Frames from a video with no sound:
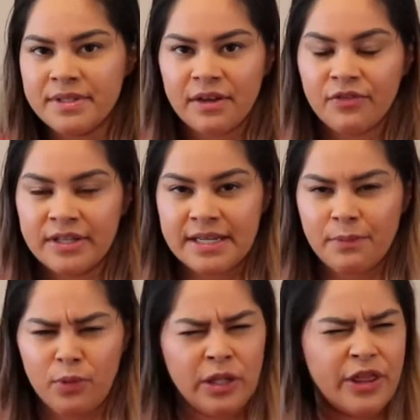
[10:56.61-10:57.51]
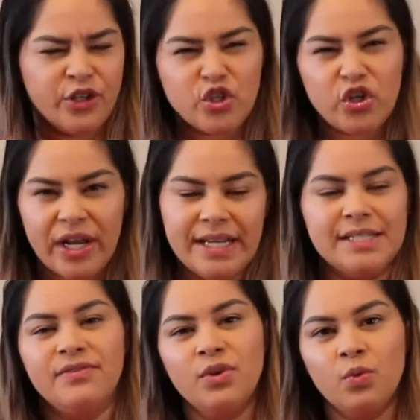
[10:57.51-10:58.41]
like for example leather trays
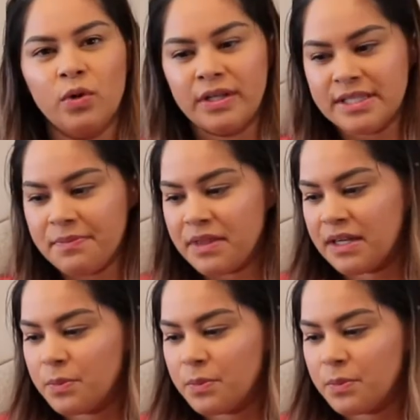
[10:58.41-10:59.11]
if you want something